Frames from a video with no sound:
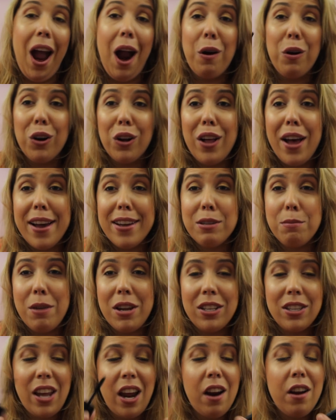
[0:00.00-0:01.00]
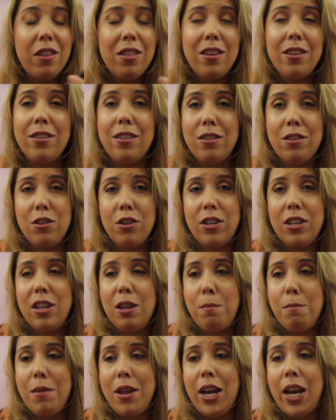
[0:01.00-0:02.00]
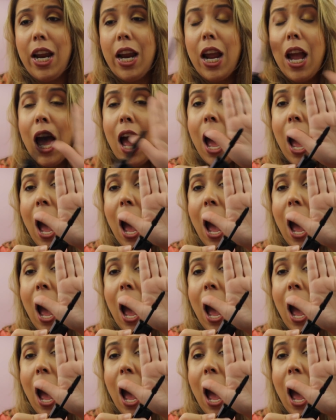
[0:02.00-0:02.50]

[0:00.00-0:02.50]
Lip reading: Hourglass mascara. This is just the mini.